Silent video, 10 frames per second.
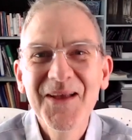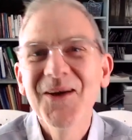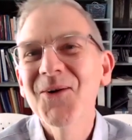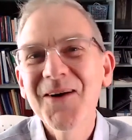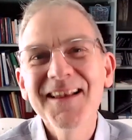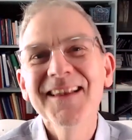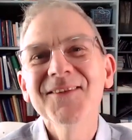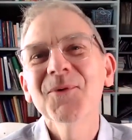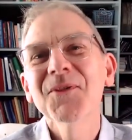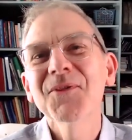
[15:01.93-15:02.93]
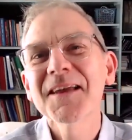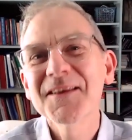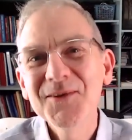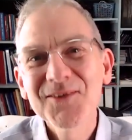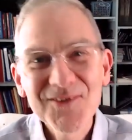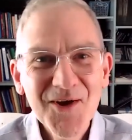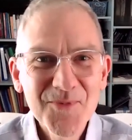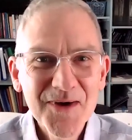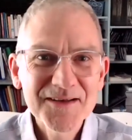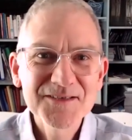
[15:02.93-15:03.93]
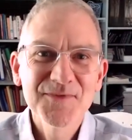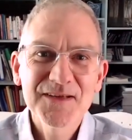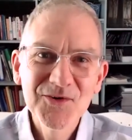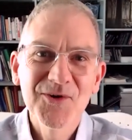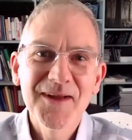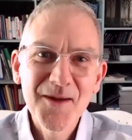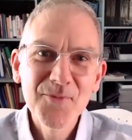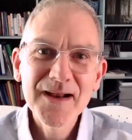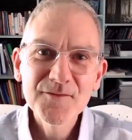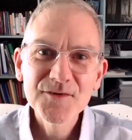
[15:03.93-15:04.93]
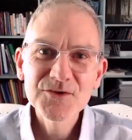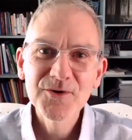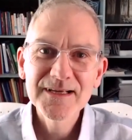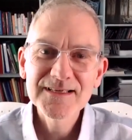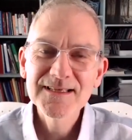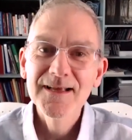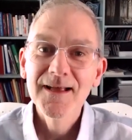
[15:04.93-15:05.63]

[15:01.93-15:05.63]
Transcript: All right, listen, well, thank you so much, Viktorija and Brendan, for joining us.